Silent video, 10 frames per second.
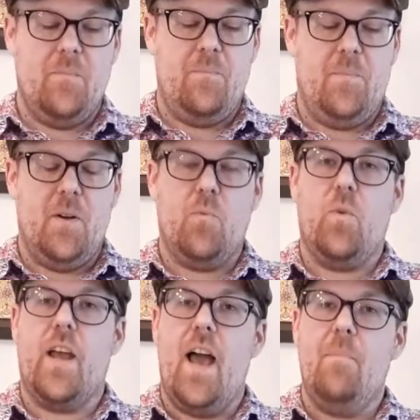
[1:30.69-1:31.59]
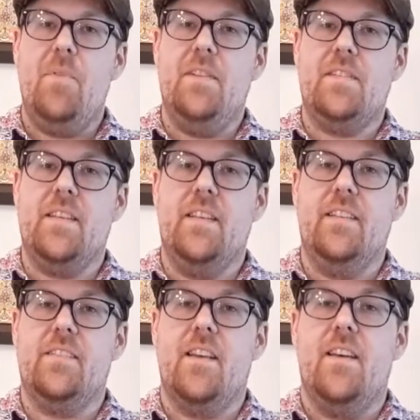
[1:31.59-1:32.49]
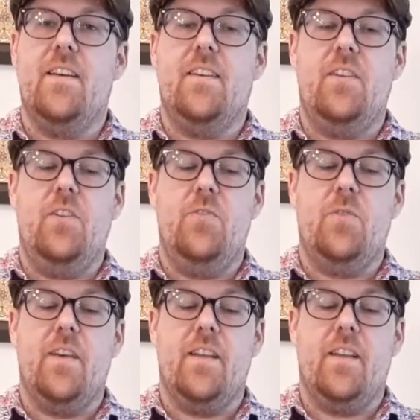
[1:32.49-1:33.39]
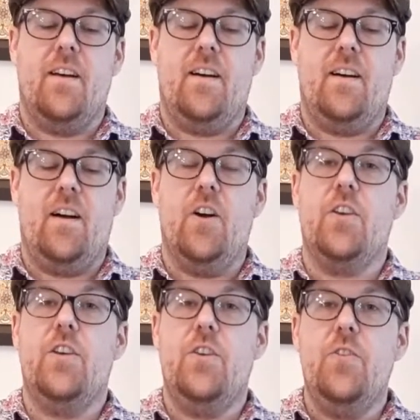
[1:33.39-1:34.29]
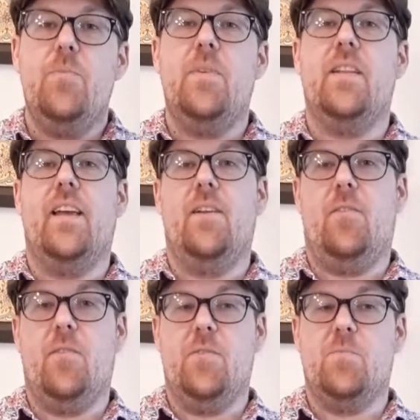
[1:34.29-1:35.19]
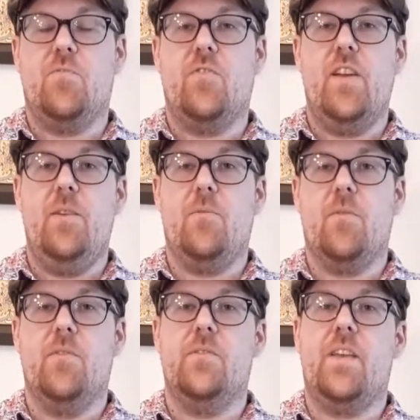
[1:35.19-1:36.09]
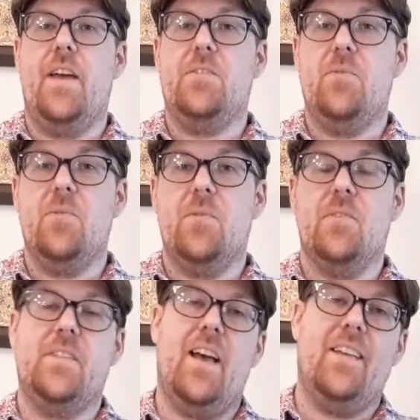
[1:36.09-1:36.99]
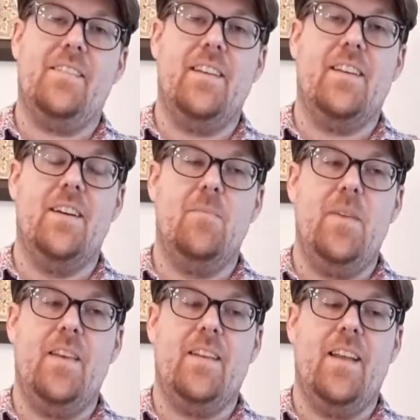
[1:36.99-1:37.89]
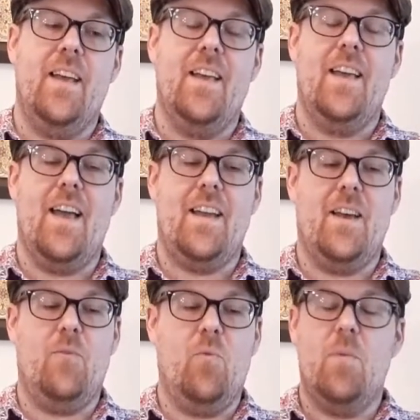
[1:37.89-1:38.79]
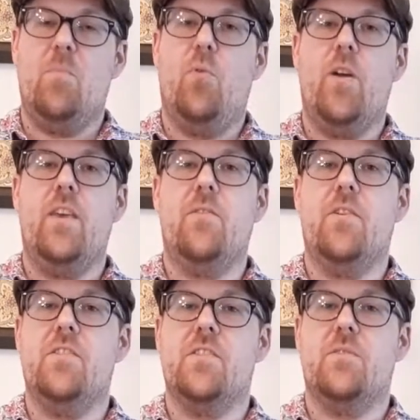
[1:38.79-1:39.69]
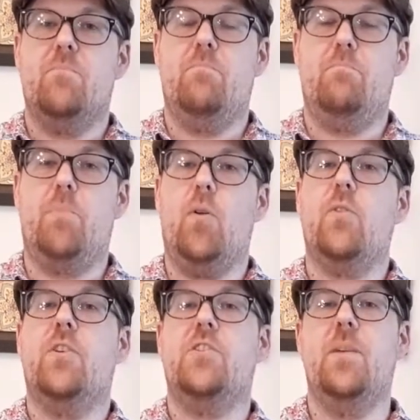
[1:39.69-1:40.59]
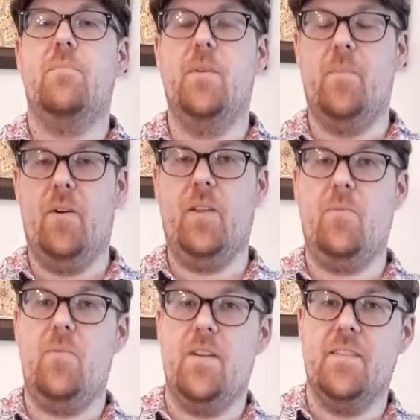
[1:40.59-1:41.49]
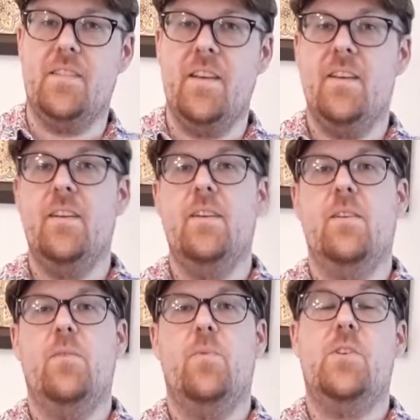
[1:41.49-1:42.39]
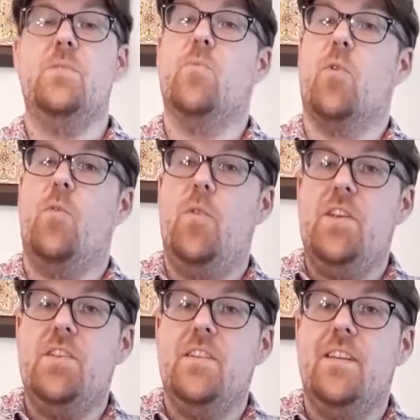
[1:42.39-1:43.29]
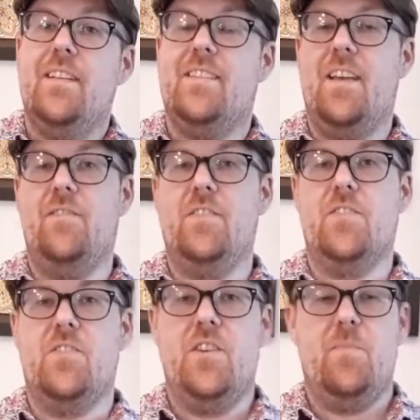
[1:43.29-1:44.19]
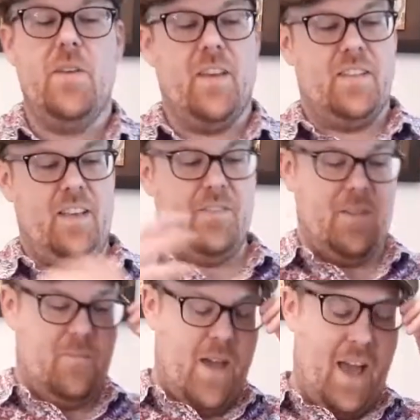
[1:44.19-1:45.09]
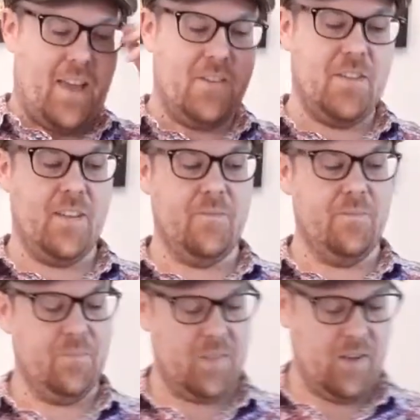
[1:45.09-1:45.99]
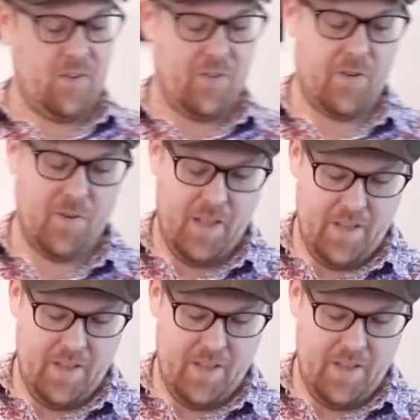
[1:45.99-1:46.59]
But what happens is you can accumulate all those pre-orders and orders as they come in, and at one point you can just bulk ship them all at once, which is more efficient. It saves on shipping, it saves on packaging. Although